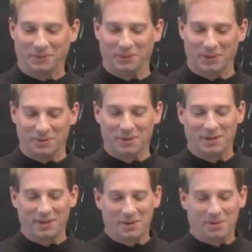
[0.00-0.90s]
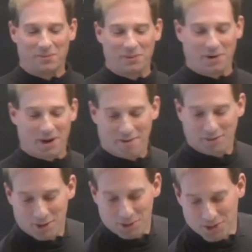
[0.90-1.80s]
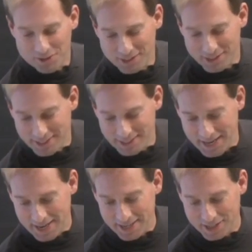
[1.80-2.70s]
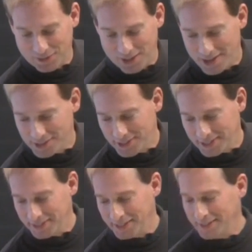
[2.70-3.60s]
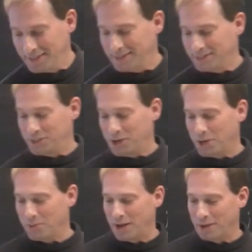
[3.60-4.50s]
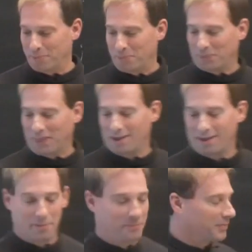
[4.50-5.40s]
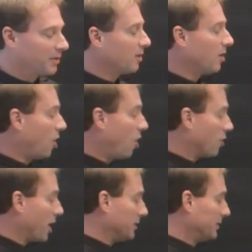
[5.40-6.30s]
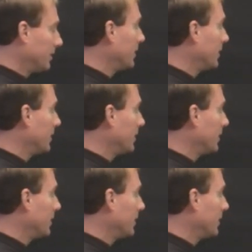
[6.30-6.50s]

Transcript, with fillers: we don't, we don't have a notion of instantaneous velocity to talk about. Um, all right.